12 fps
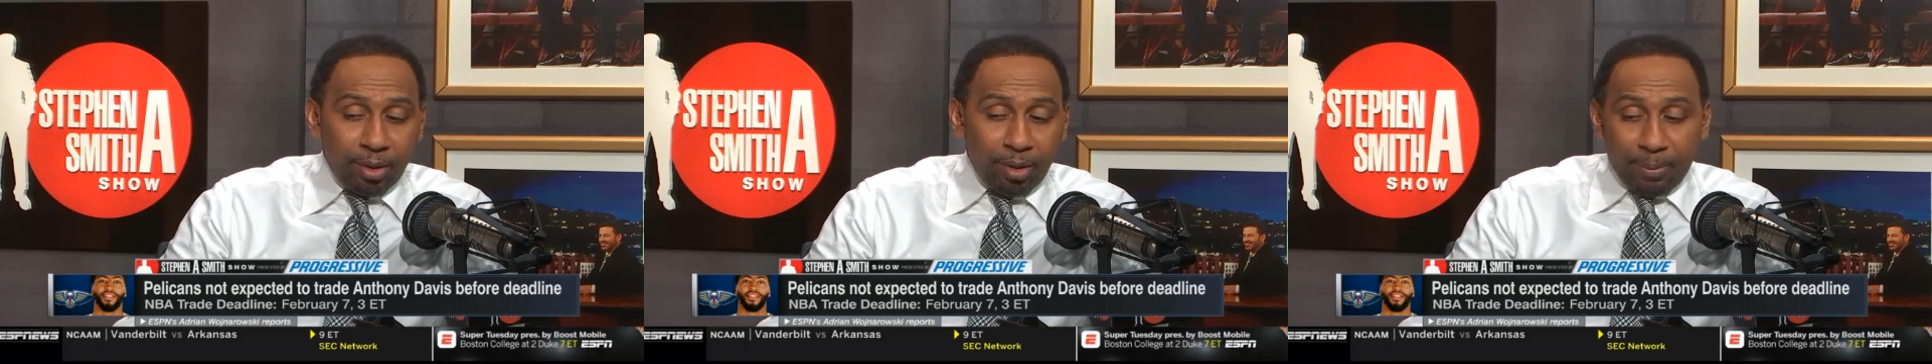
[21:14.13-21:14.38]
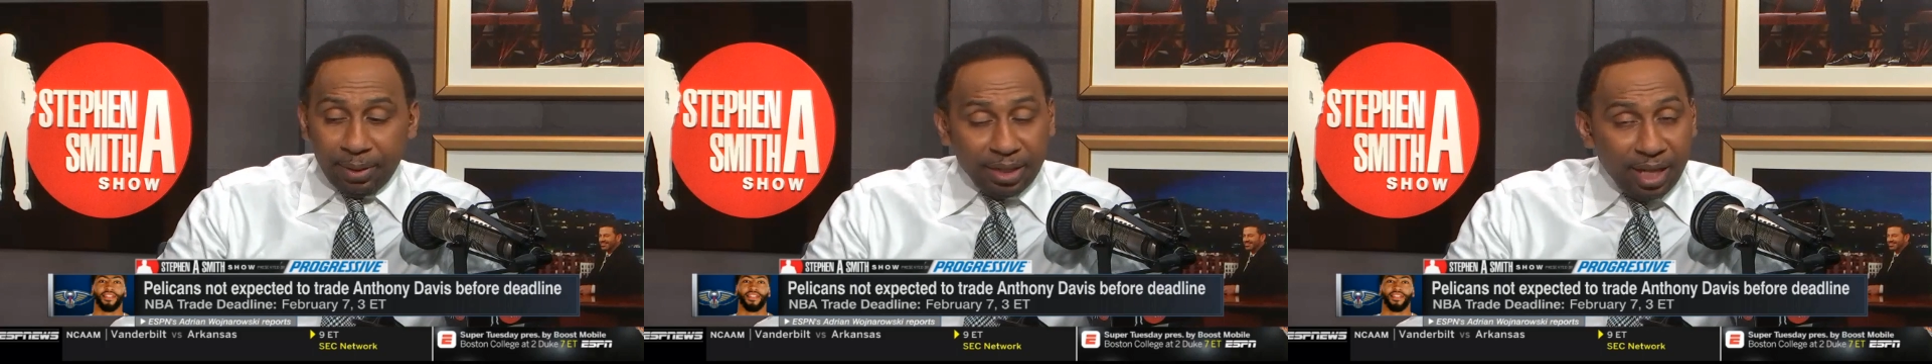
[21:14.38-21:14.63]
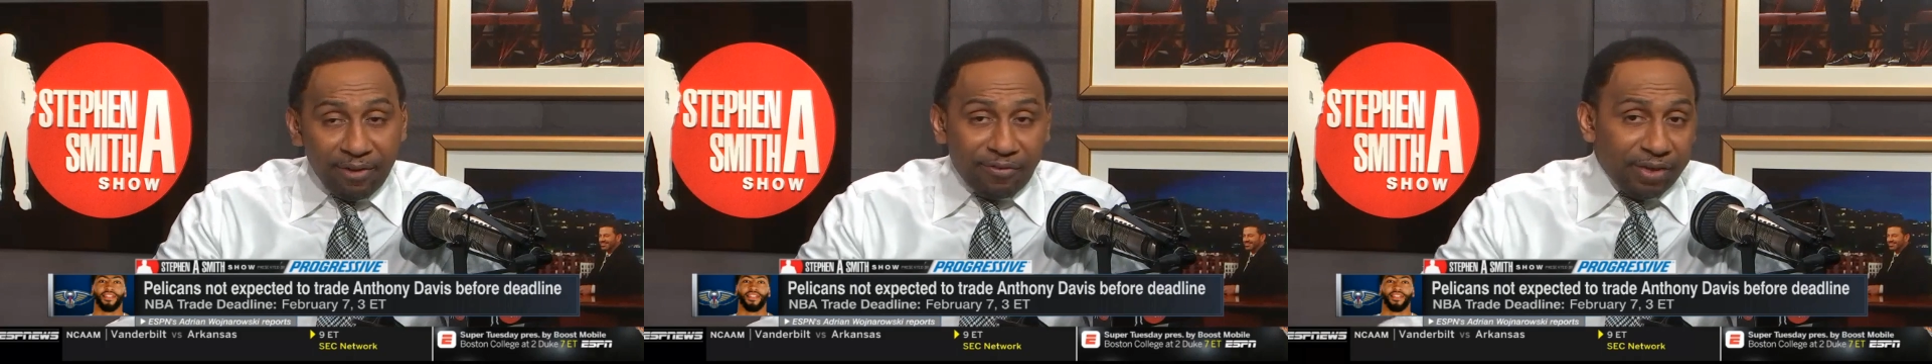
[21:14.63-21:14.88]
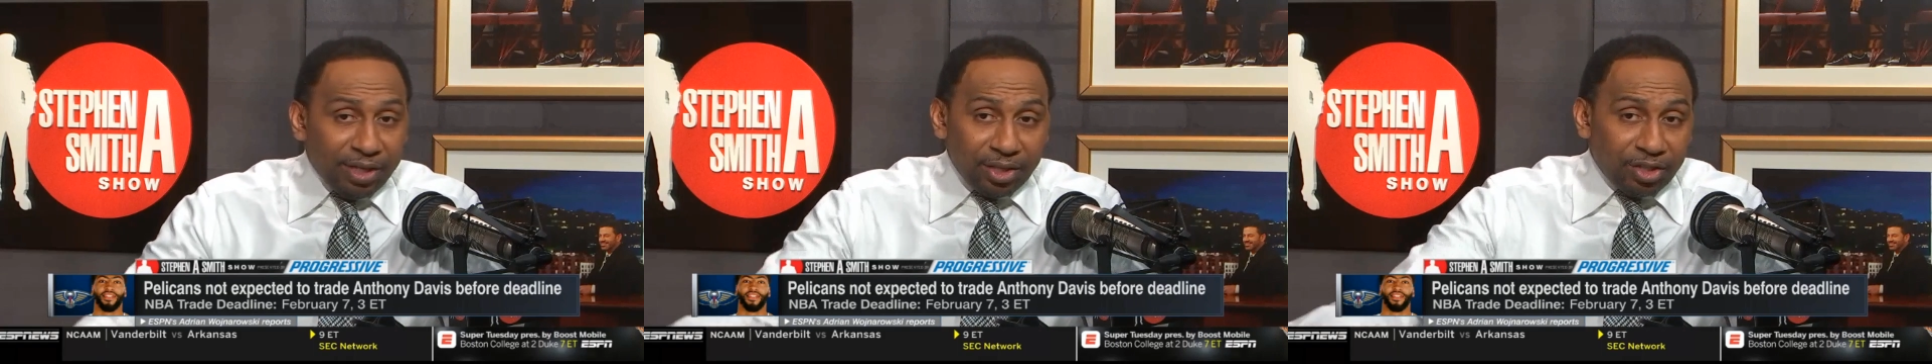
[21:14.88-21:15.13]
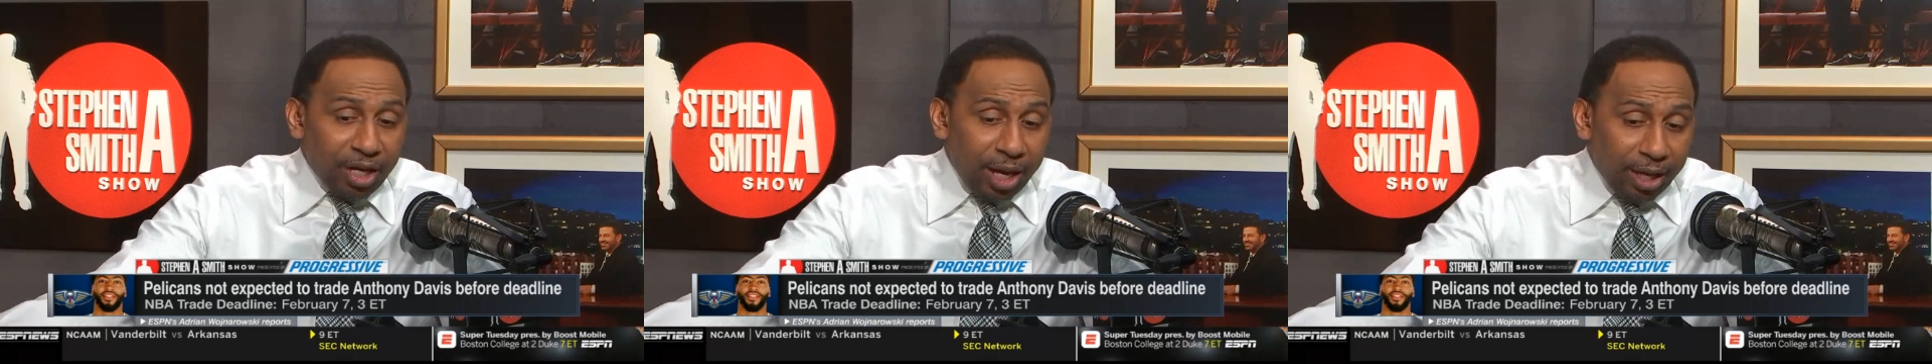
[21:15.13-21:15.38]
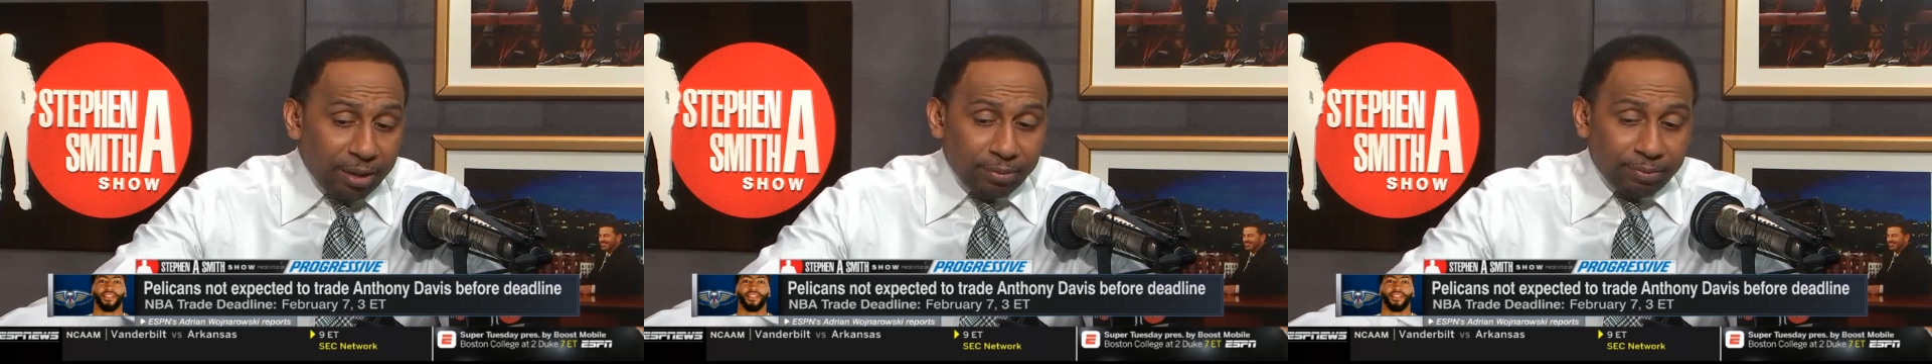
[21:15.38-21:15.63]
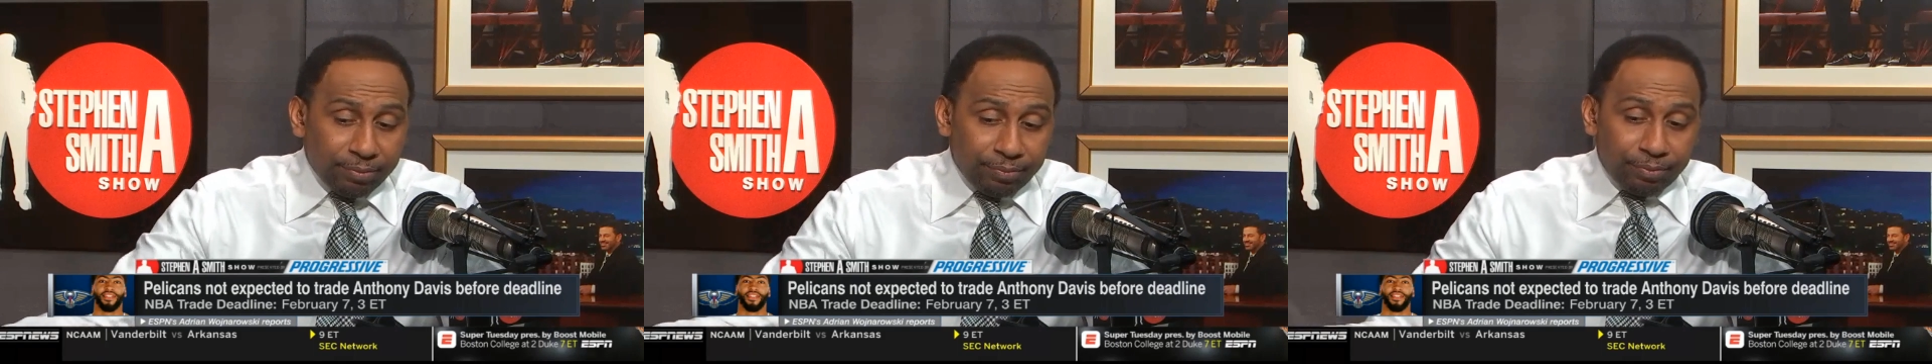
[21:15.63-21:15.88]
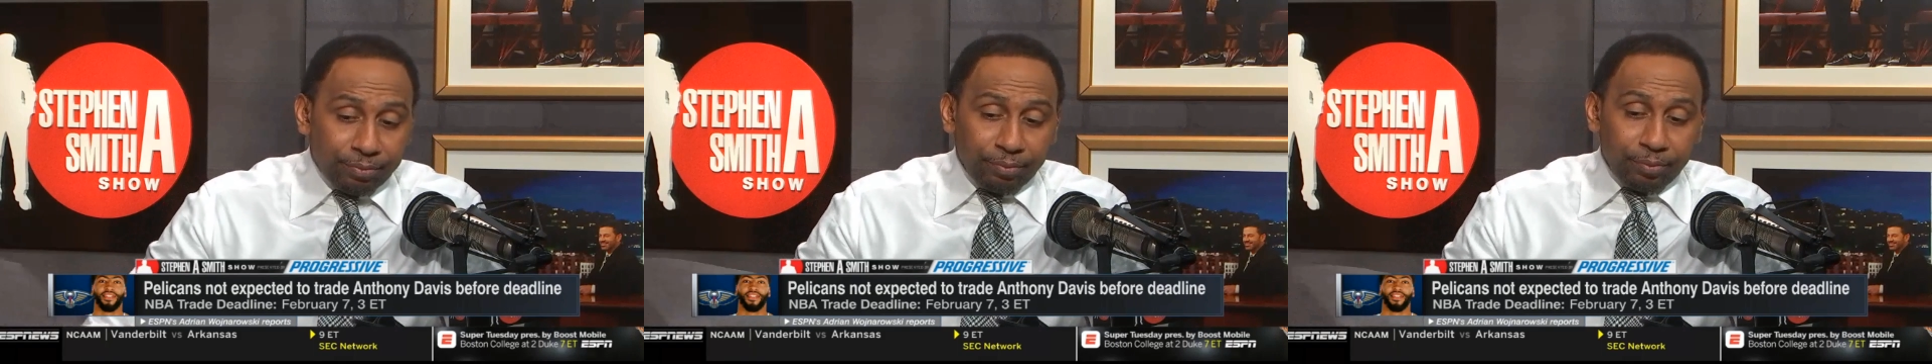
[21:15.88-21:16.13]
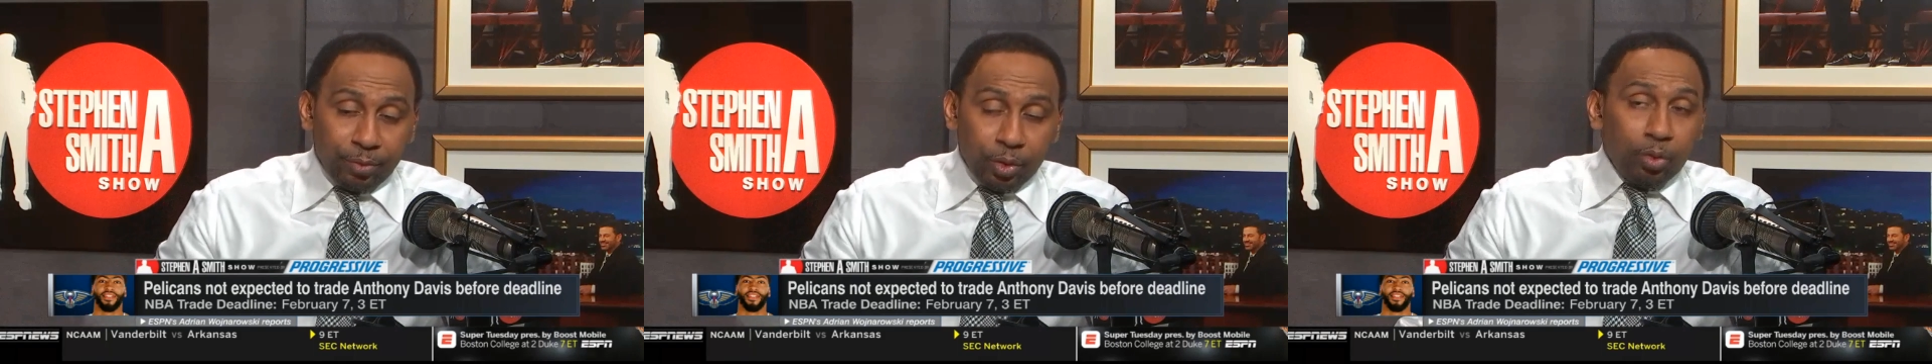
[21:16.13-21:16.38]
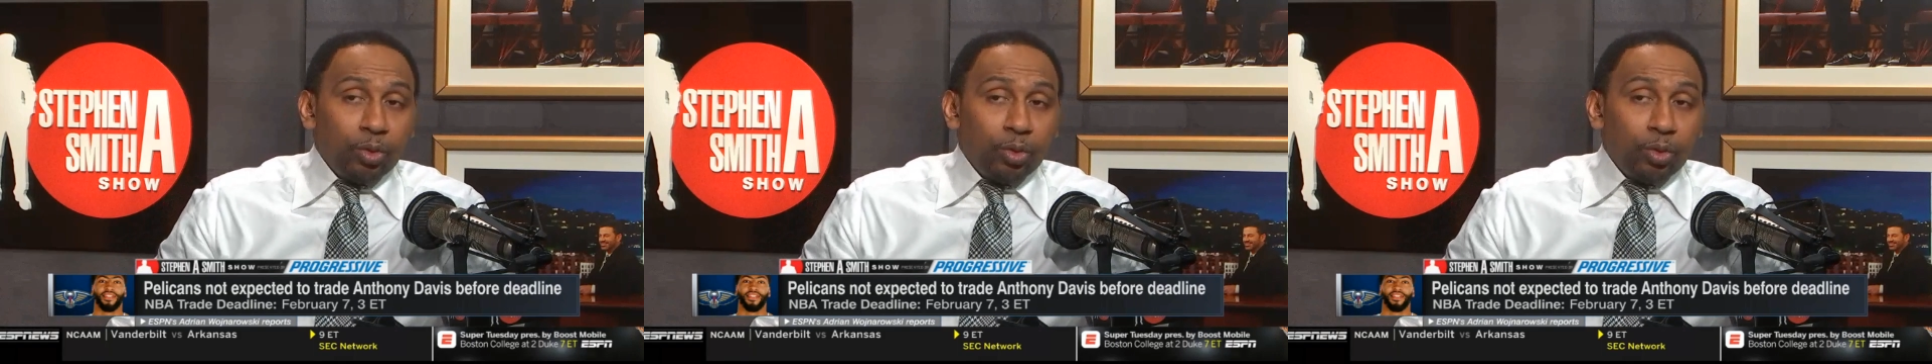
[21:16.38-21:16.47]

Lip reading: But it ain't finished yet. Who